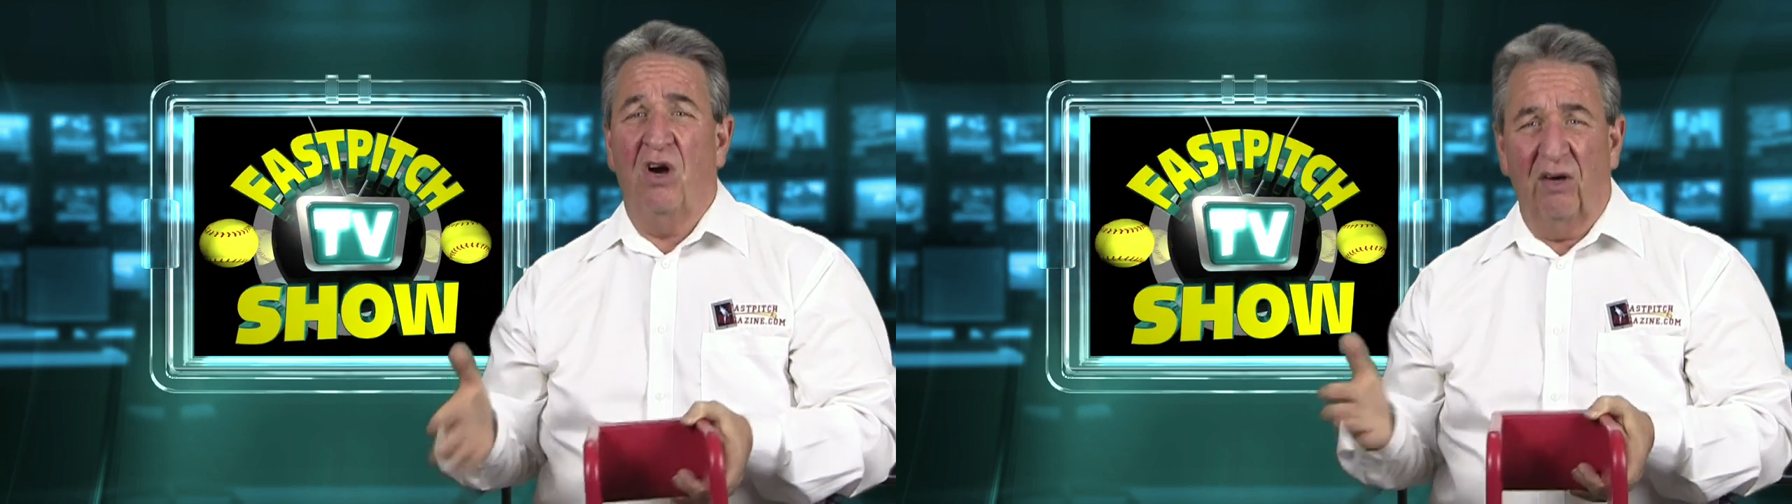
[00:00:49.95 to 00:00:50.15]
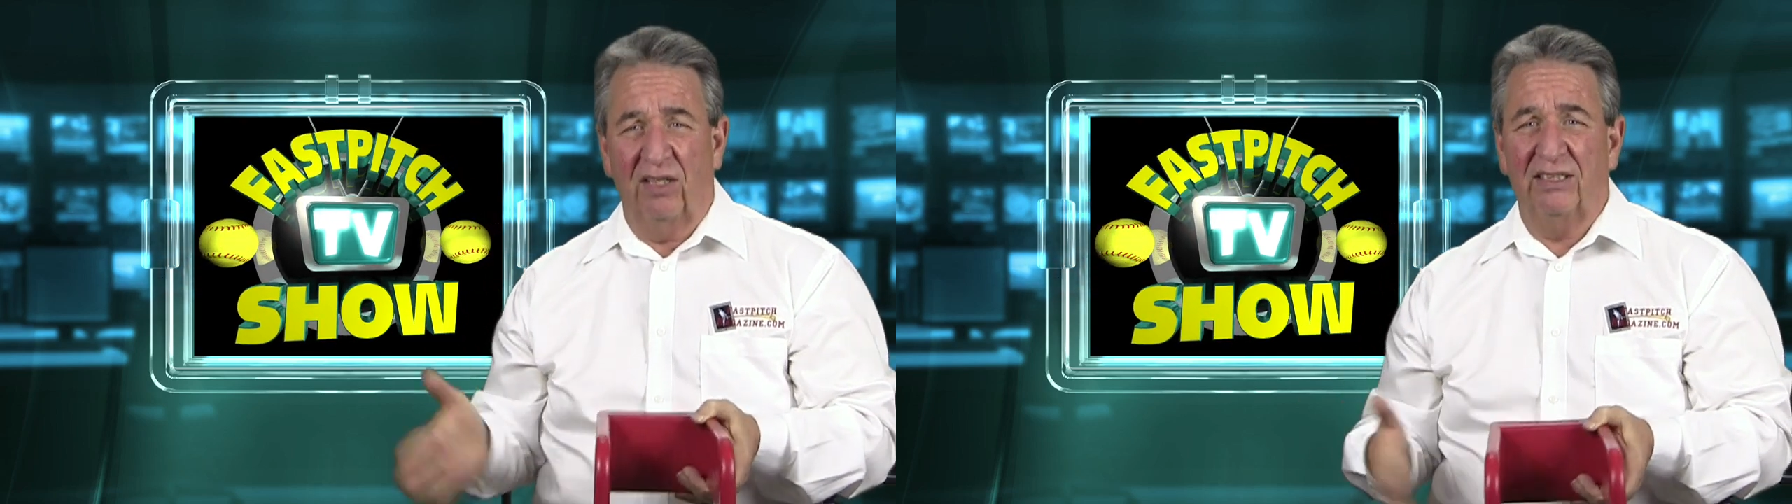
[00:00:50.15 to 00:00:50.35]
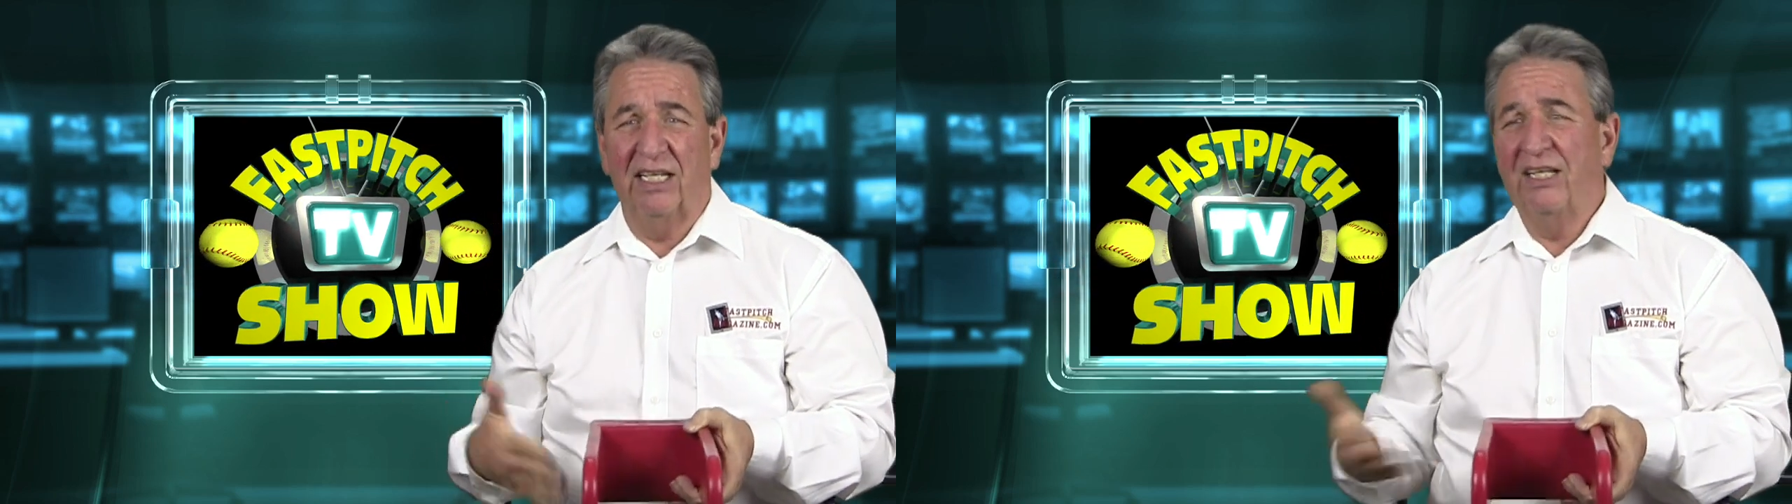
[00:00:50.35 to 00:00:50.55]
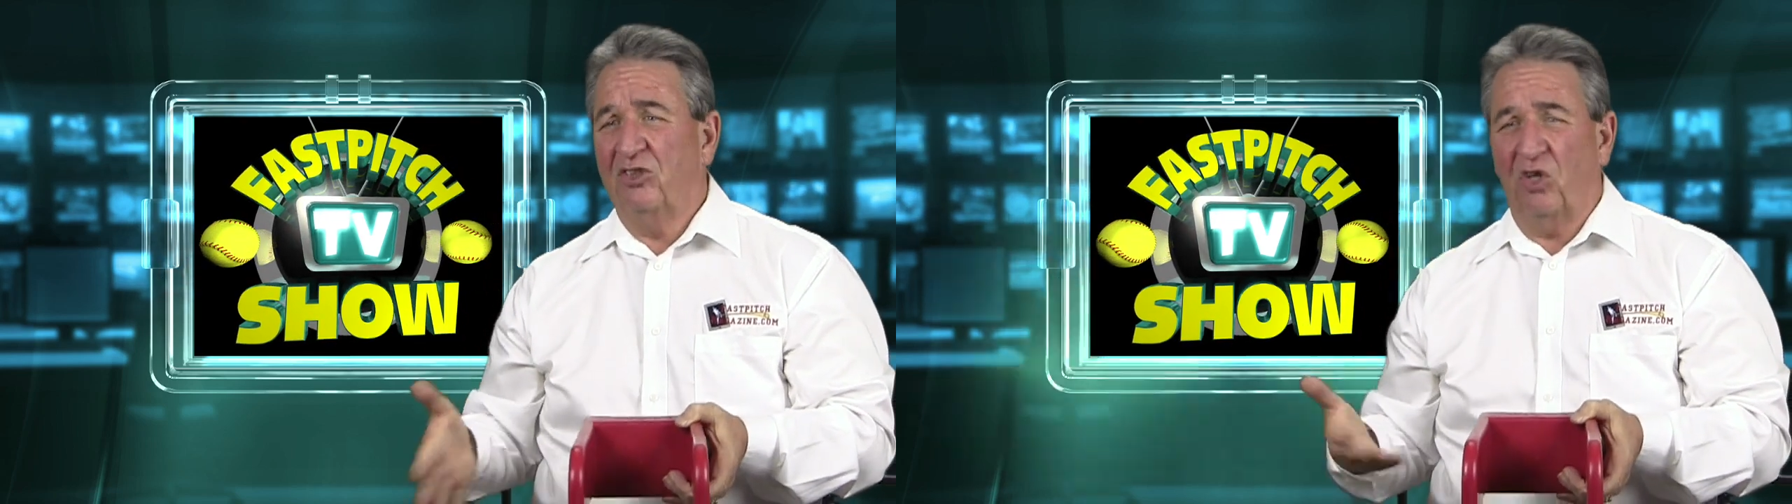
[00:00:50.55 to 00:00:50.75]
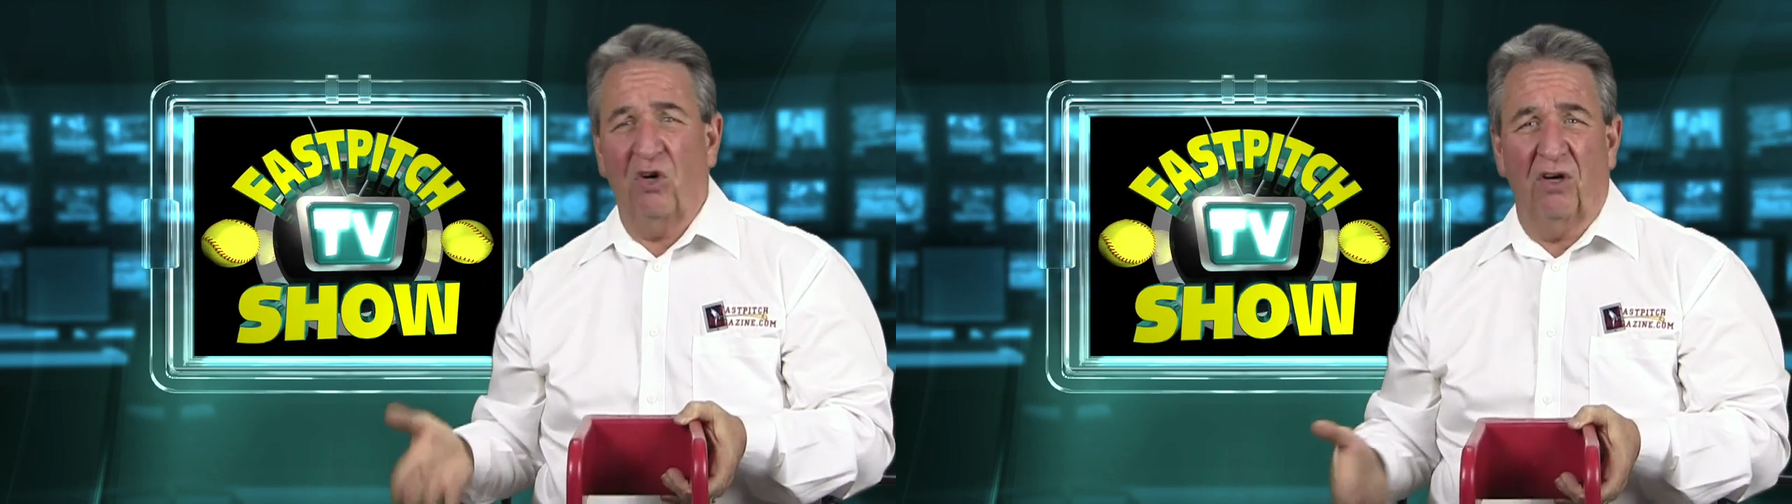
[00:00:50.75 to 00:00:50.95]
on
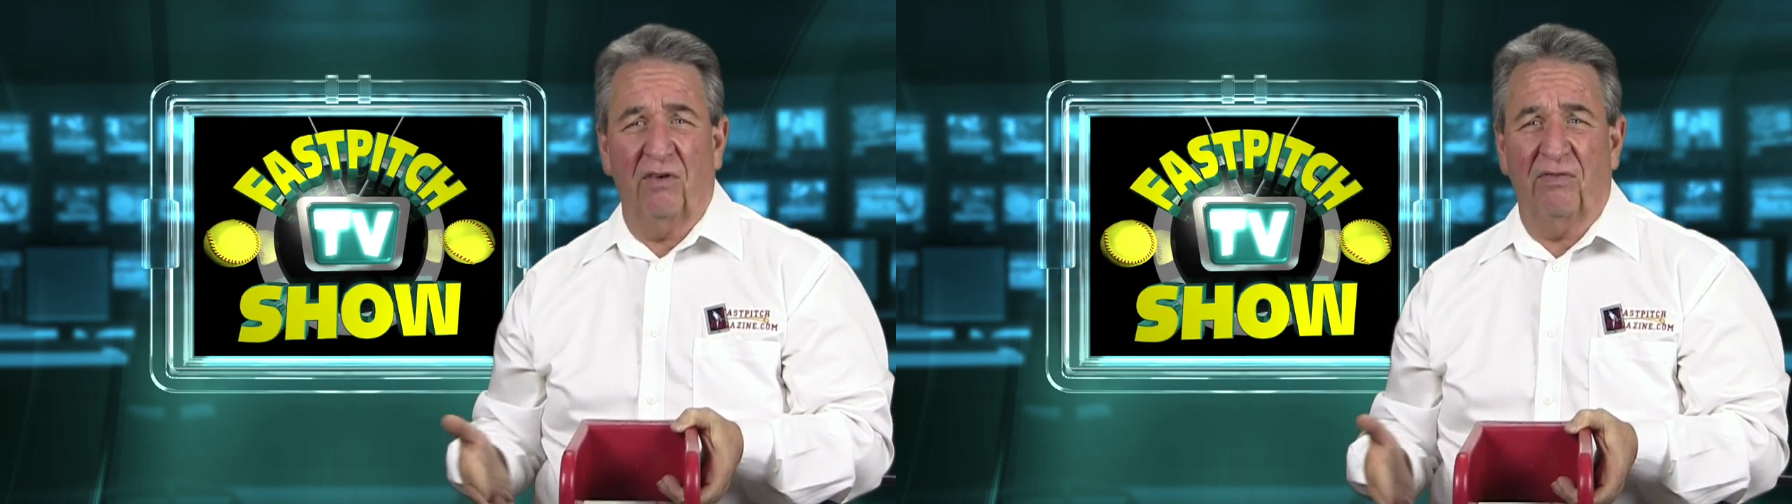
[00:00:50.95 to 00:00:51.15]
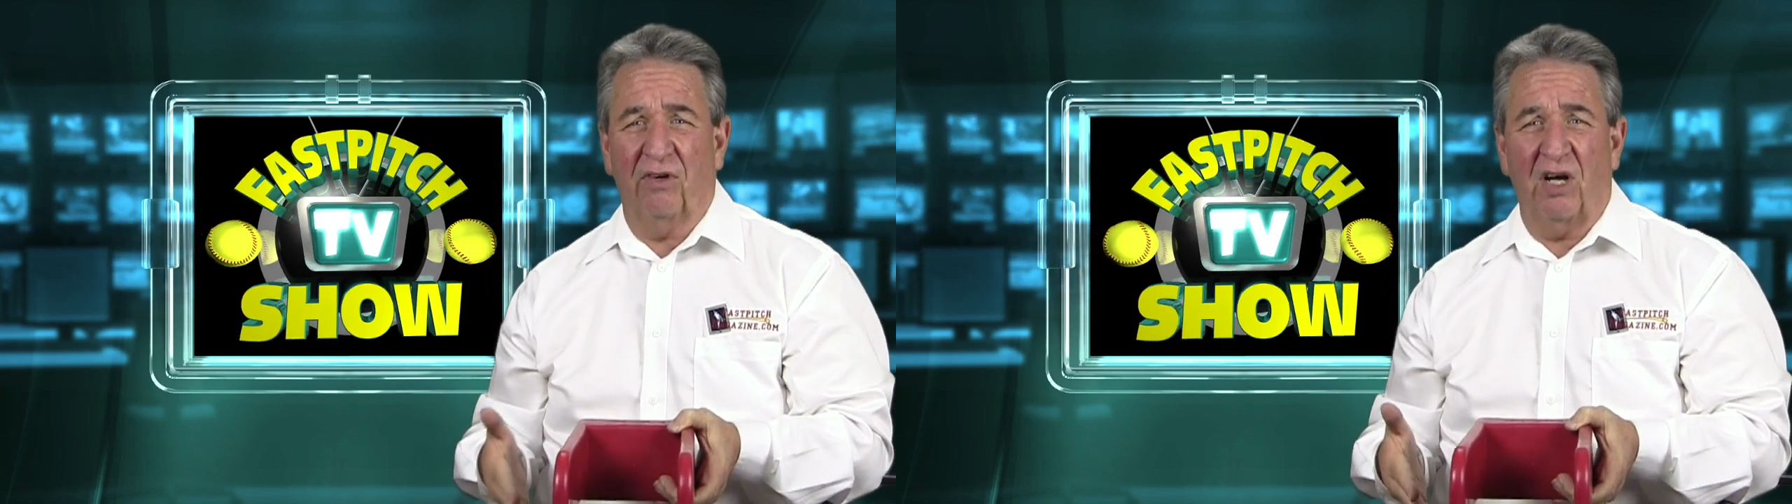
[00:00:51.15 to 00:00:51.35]
turf or